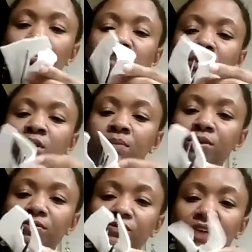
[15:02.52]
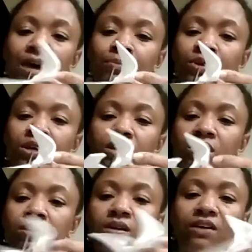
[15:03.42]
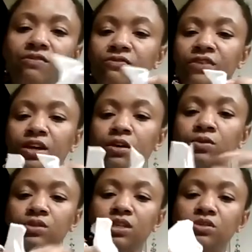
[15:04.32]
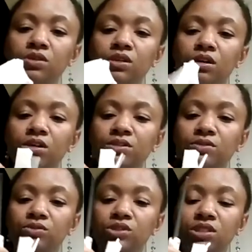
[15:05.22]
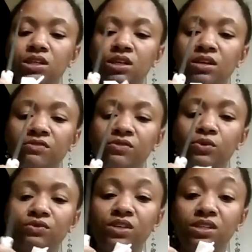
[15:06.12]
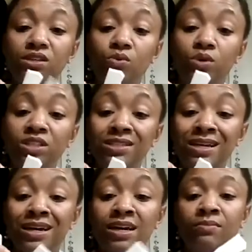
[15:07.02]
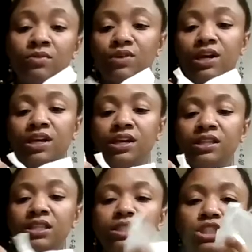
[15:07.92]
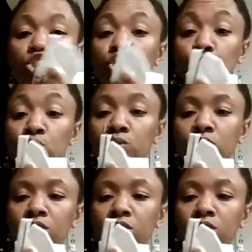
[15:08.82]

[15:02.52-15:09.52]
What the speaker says: you double up your fabric, I've found that you can also just cut a few of these at one time, right? At least two.